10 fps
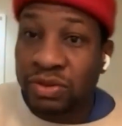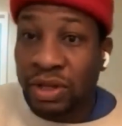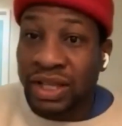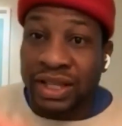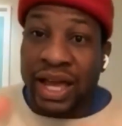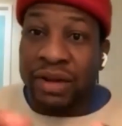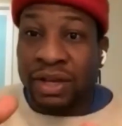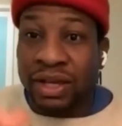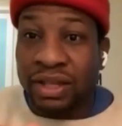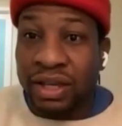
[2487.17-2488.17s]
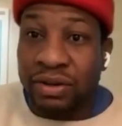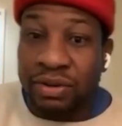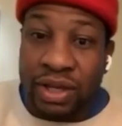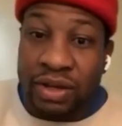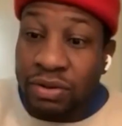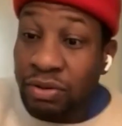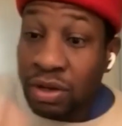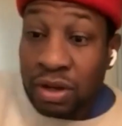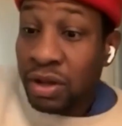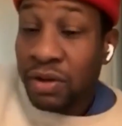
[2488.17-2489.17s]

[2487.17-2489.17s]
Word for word: So I look at the aggregate and I go, okay, cool.